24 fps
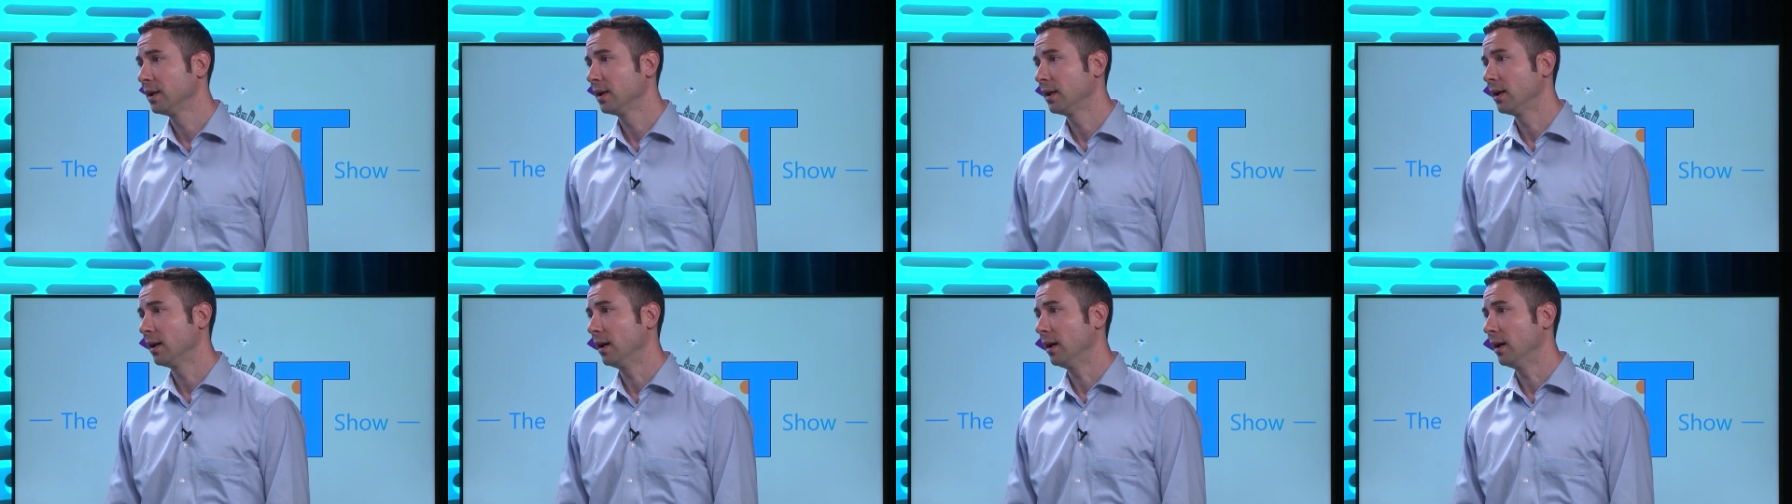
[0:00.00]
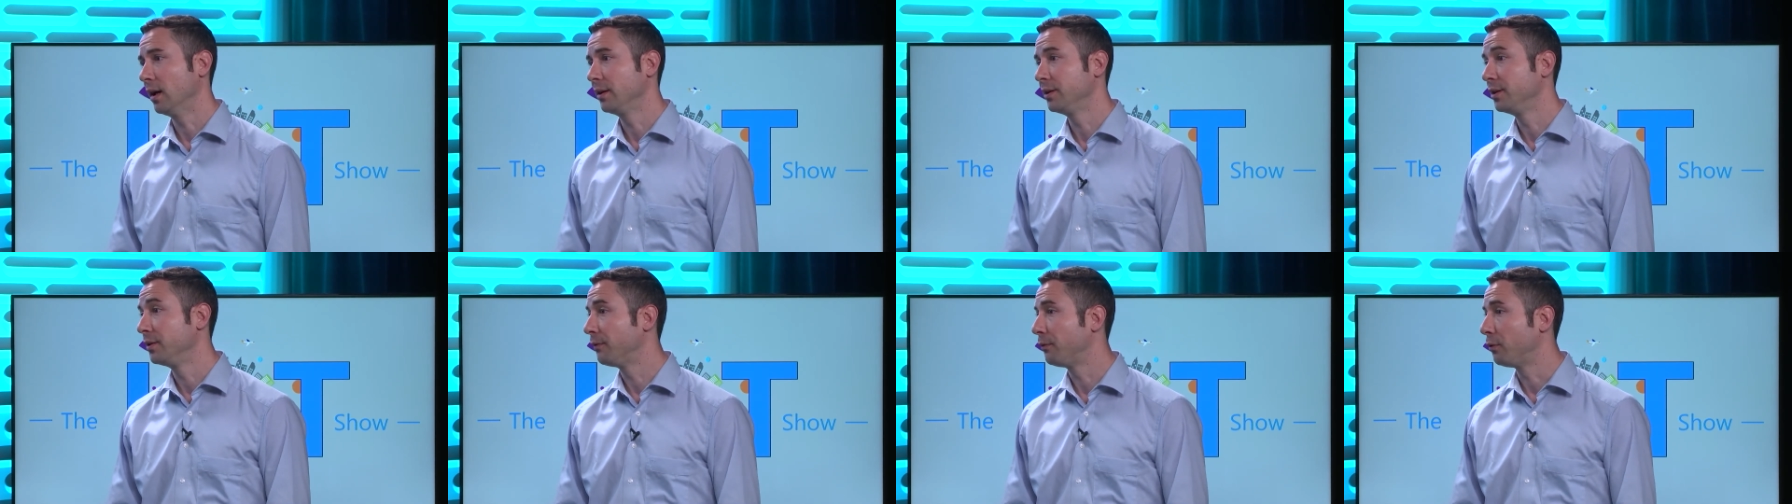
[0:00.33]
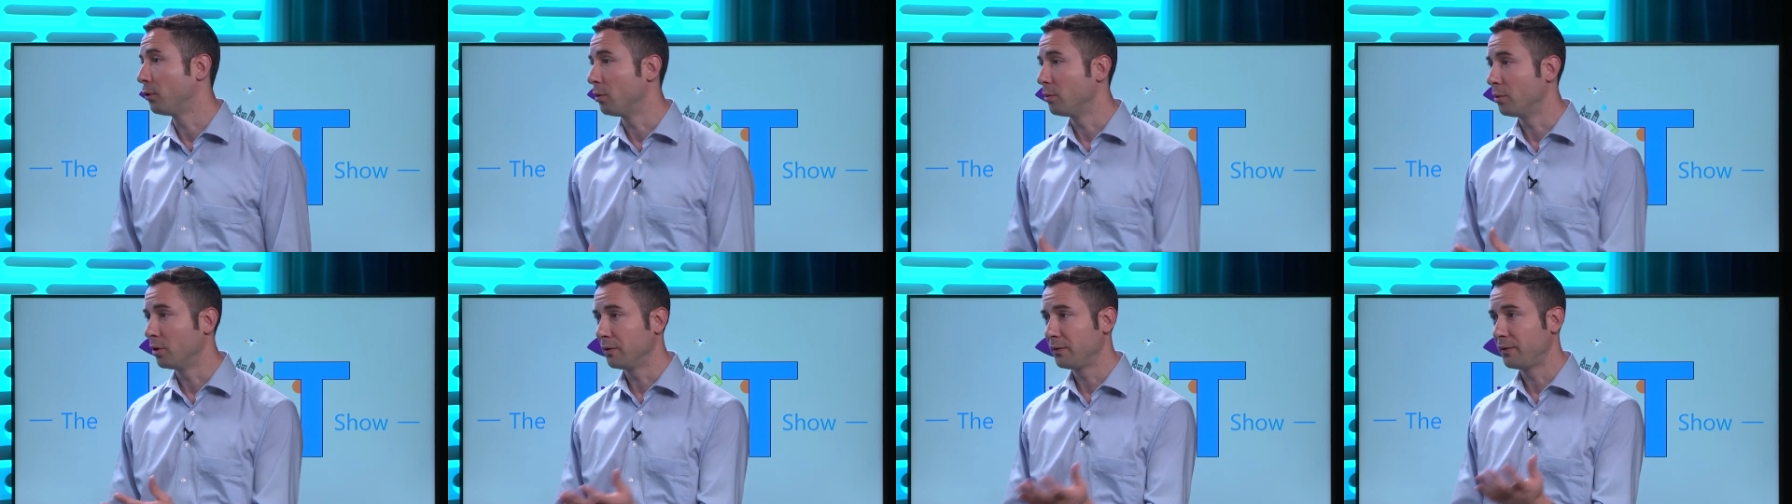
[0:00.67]
uh, in the
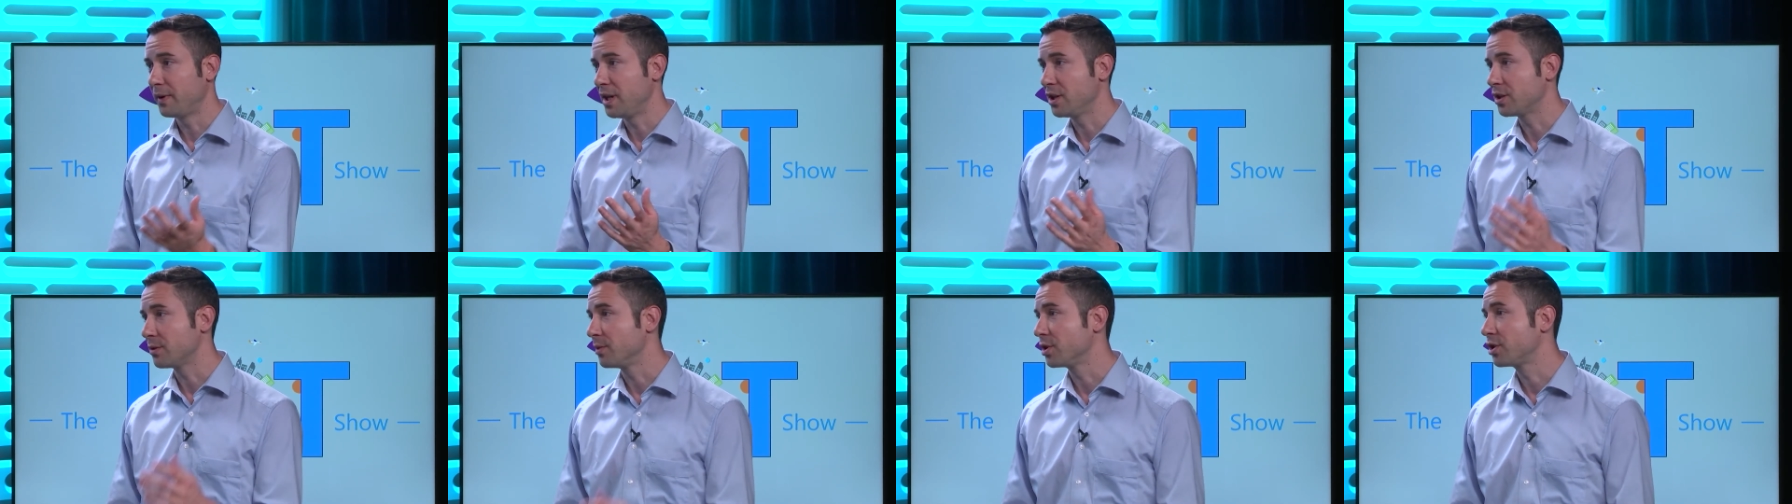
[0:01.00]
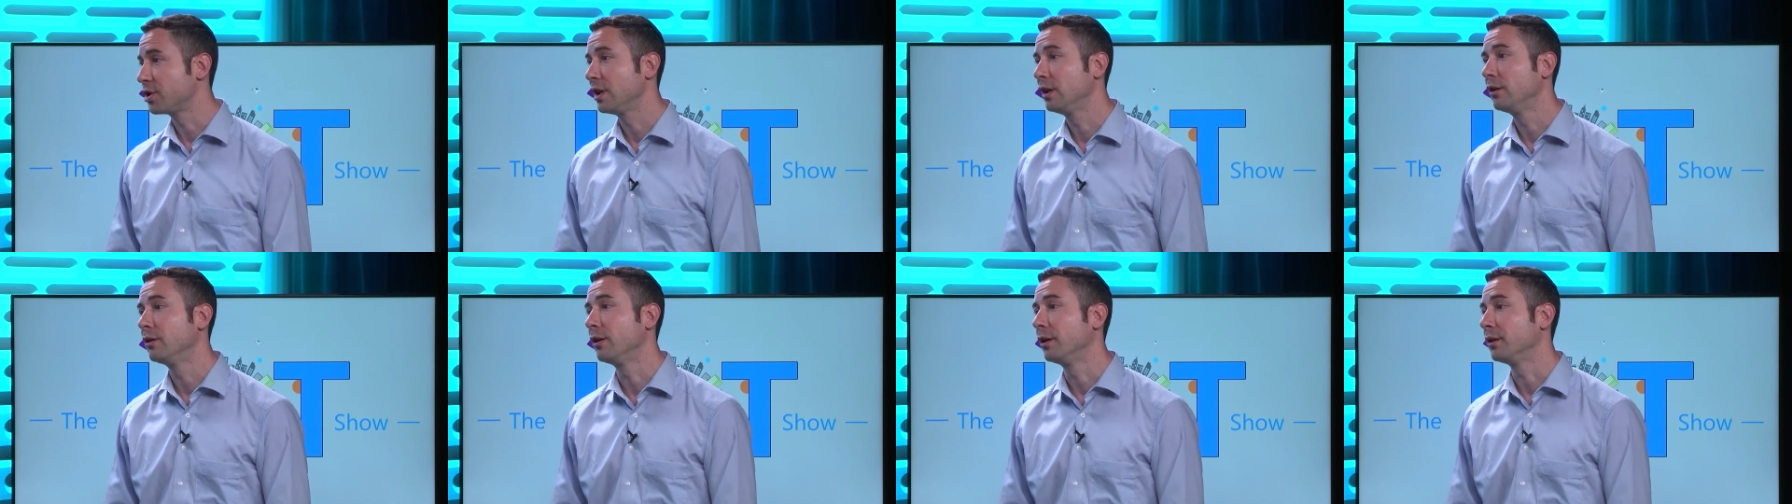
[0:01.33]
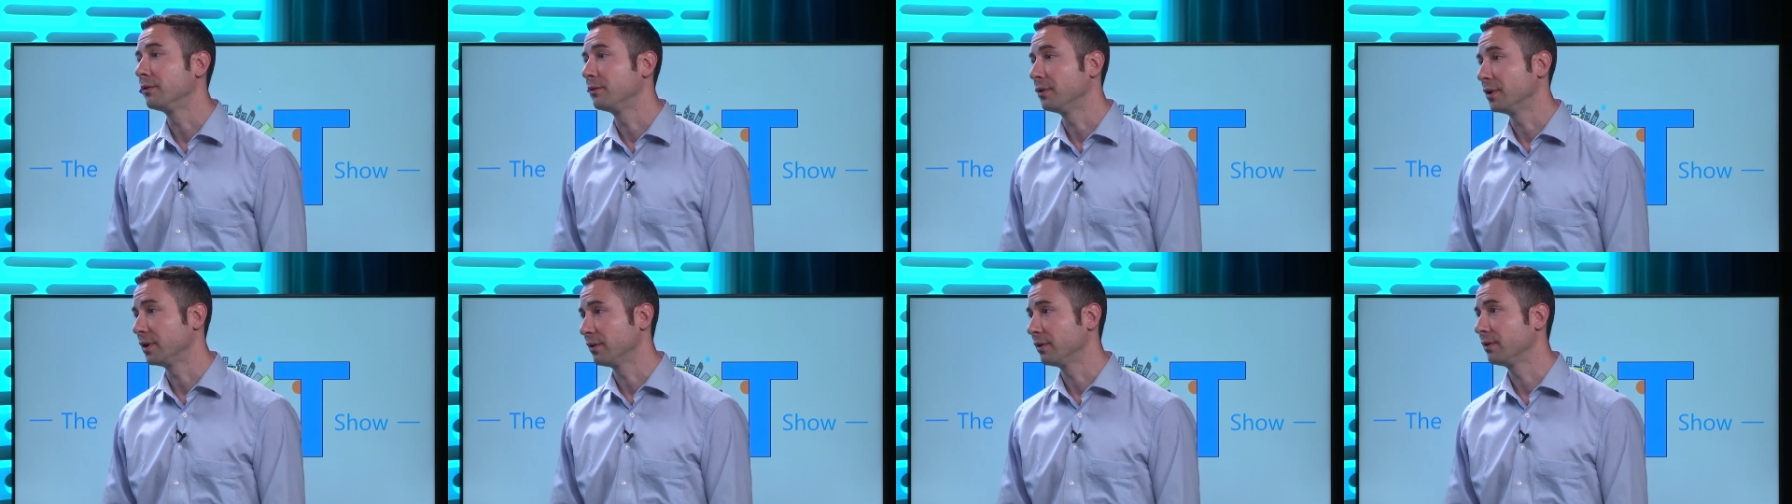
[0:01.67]
form of Azure machine learning,
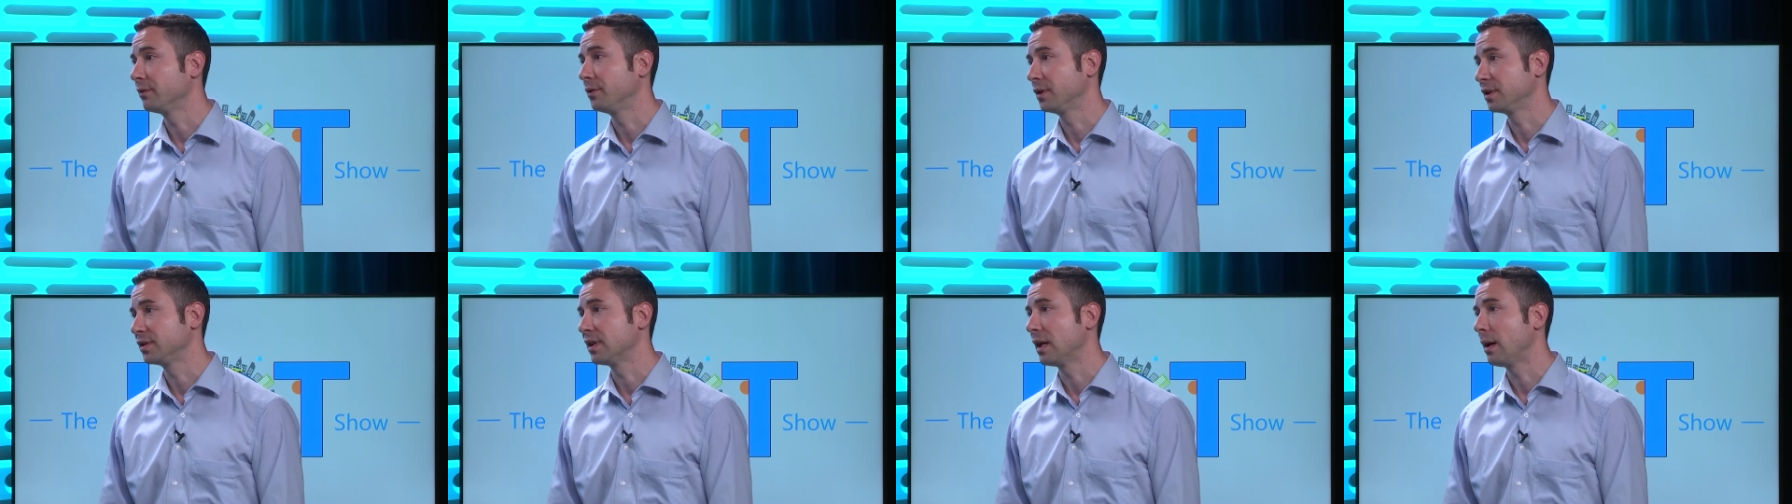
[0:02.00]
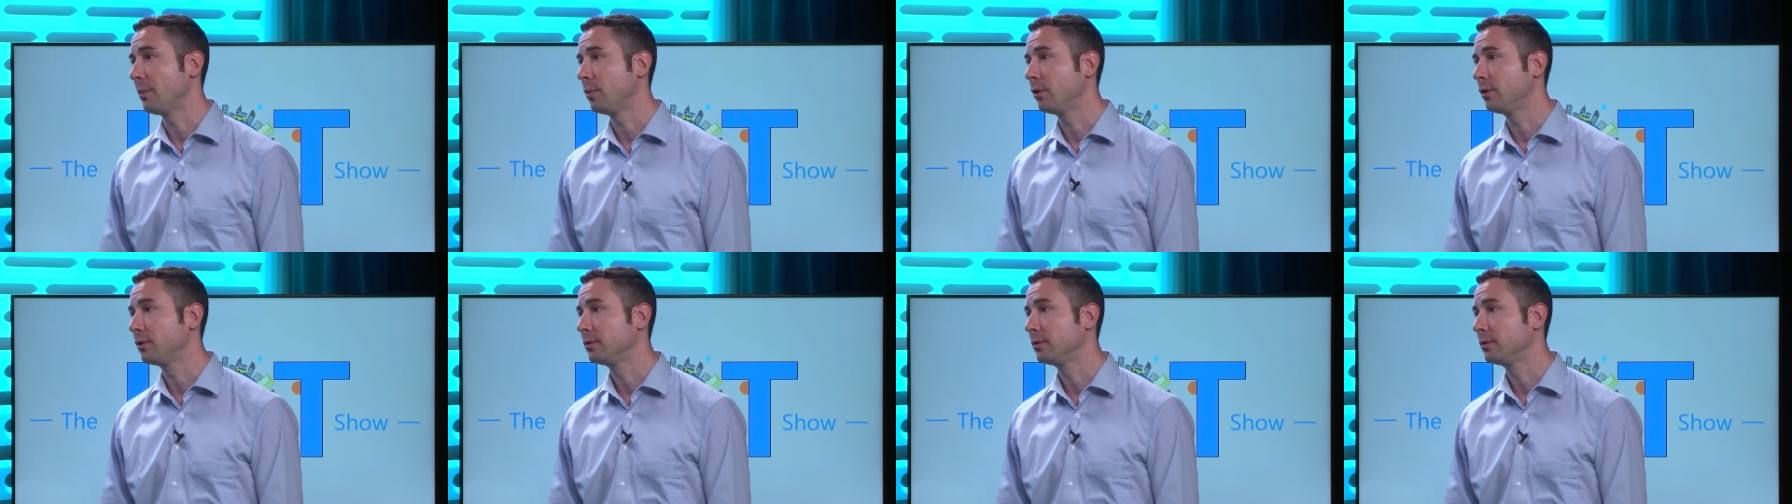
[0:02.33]
for, for example.